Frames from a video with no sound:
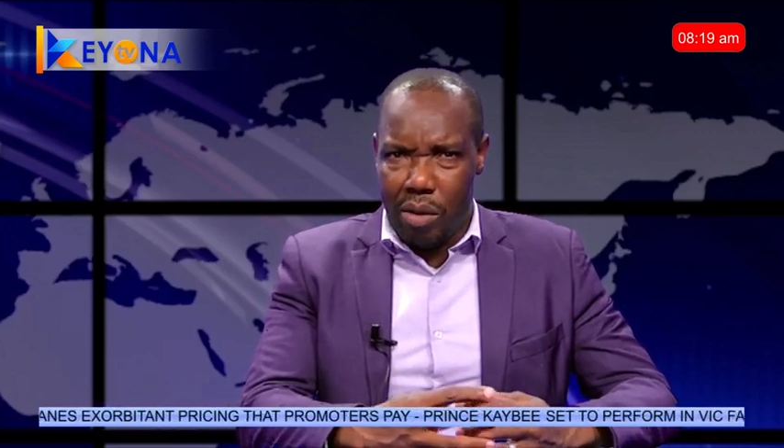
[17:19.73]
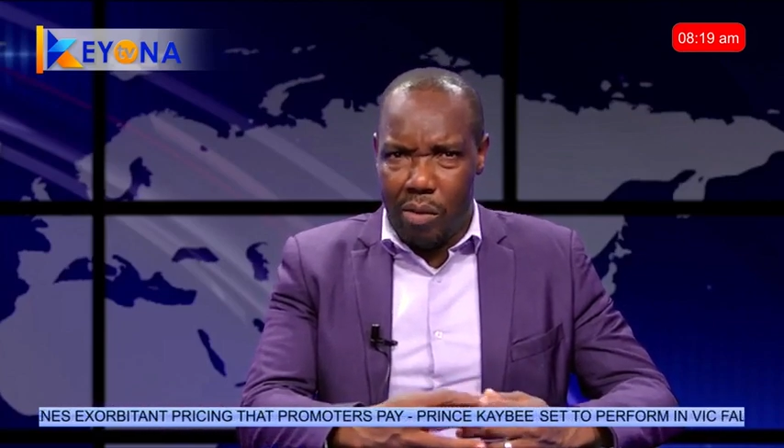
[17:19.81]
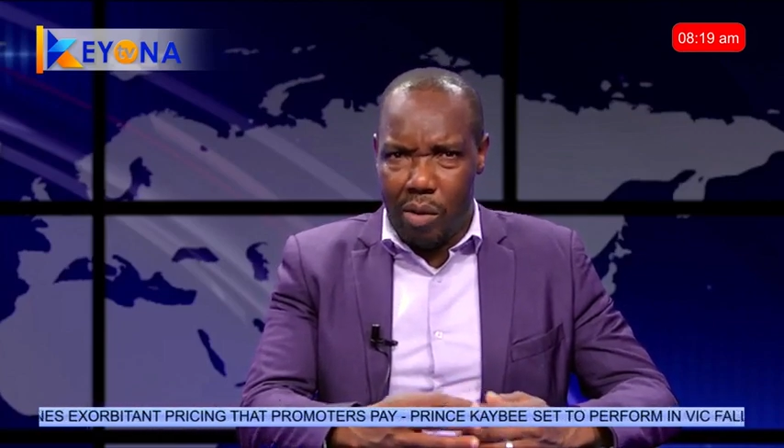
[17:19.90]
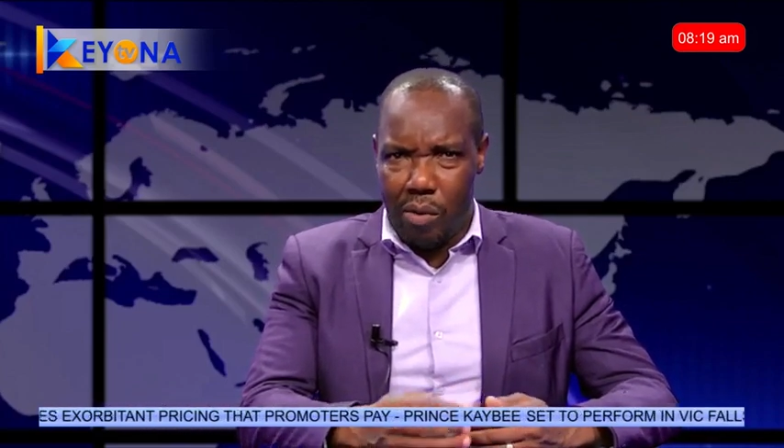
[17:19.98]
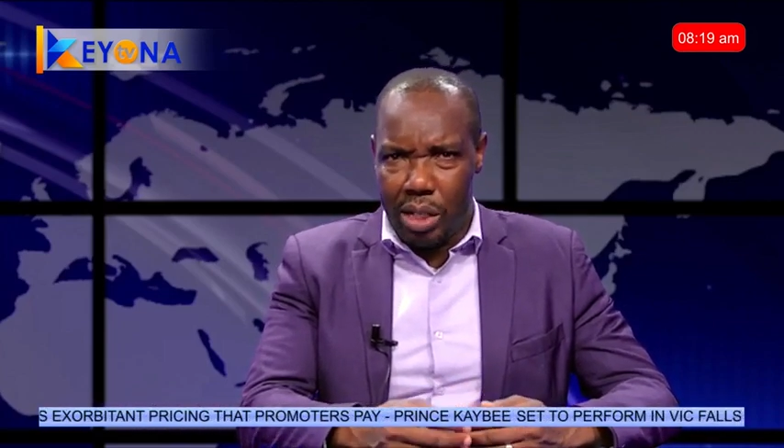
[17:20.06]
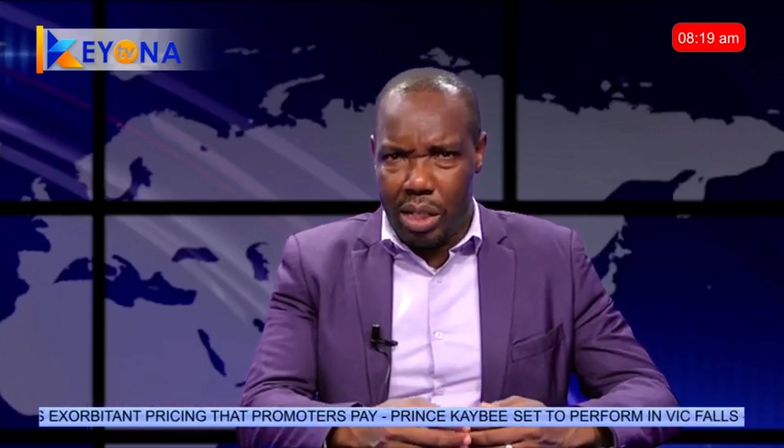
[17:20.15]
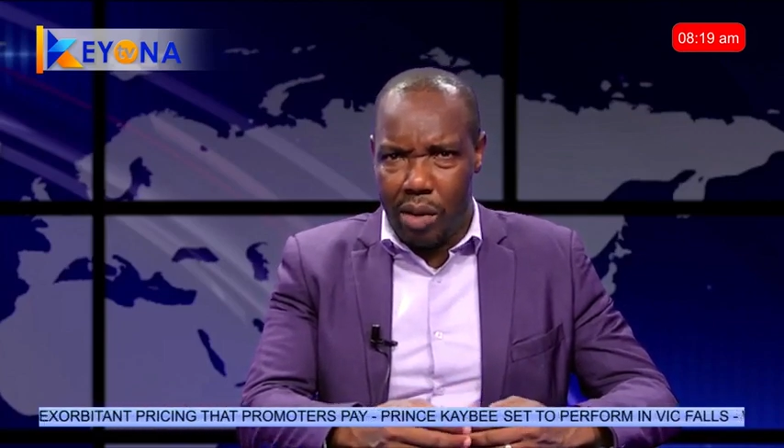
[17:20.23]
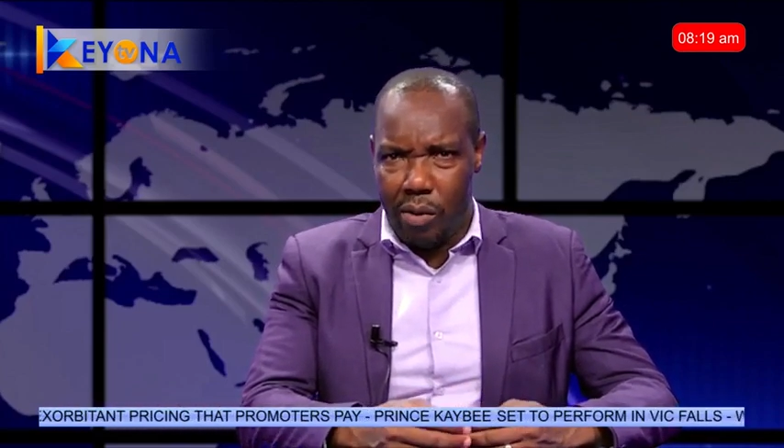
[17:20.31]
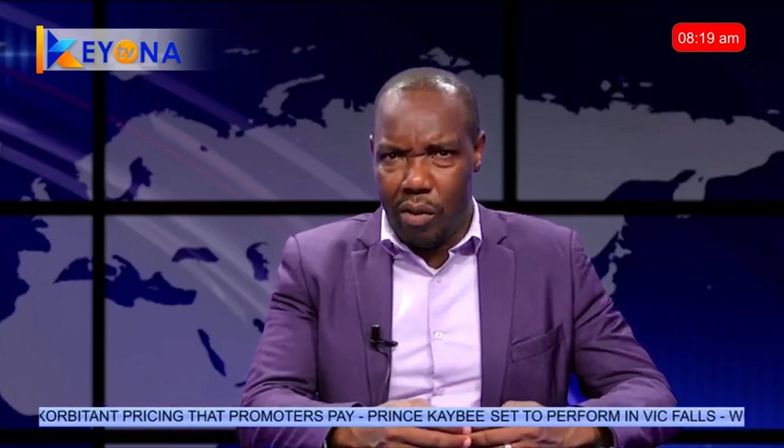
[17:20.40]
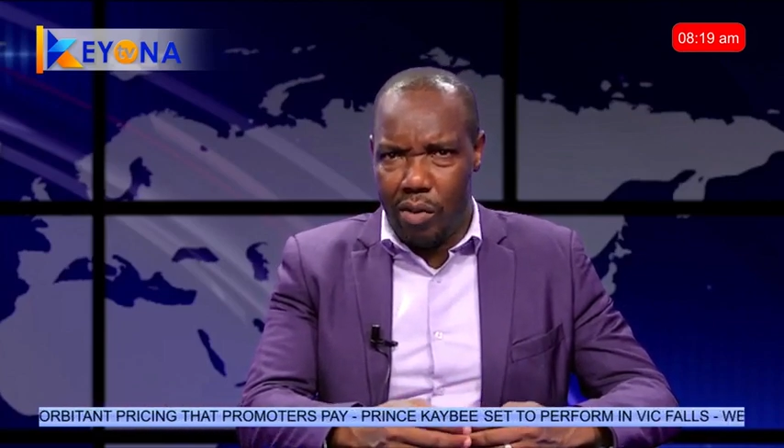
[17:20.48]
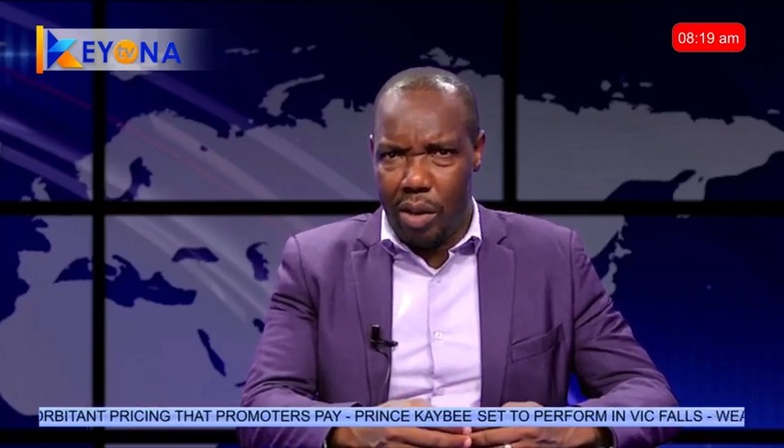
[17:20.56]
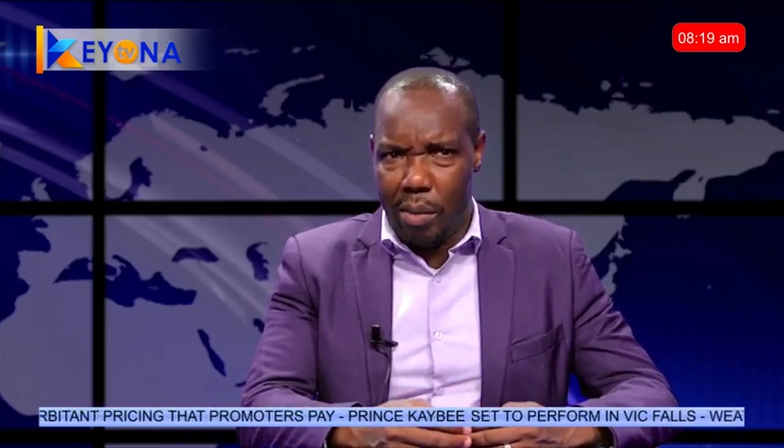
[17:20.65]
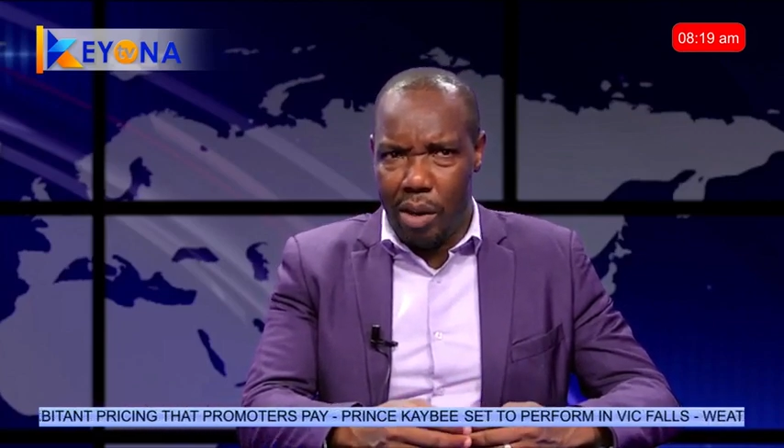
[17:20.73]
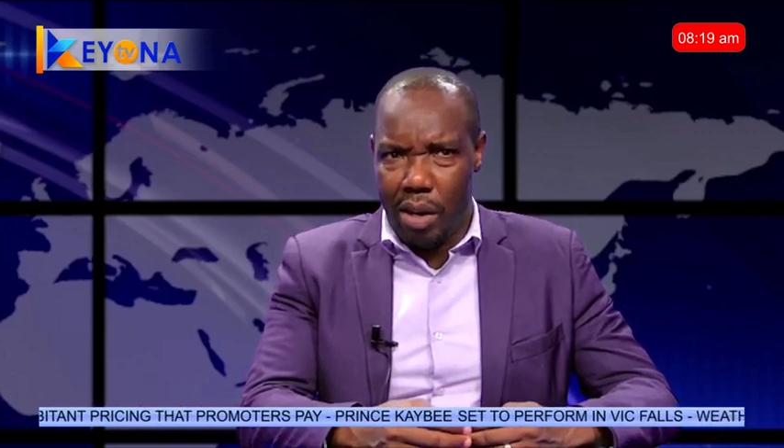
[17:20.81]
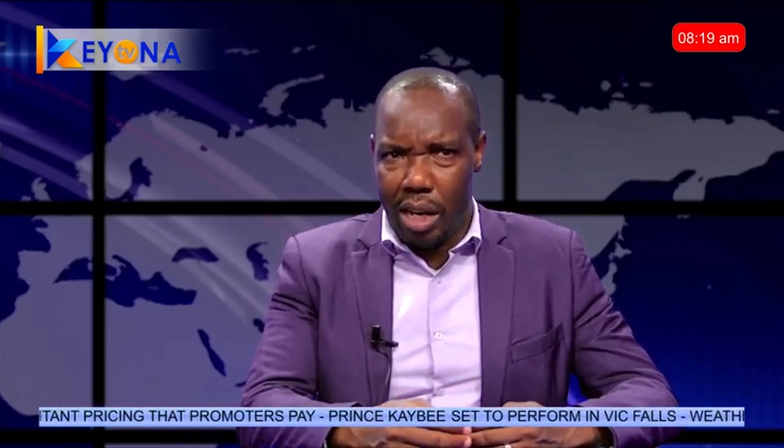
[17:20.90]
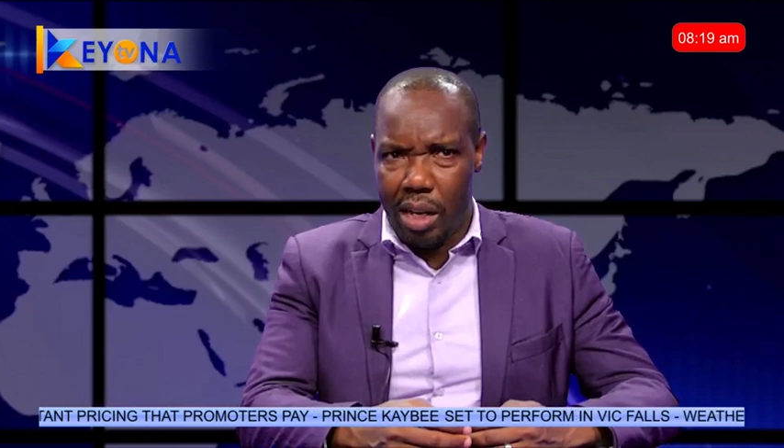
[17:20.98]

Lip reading: have invested 50 million,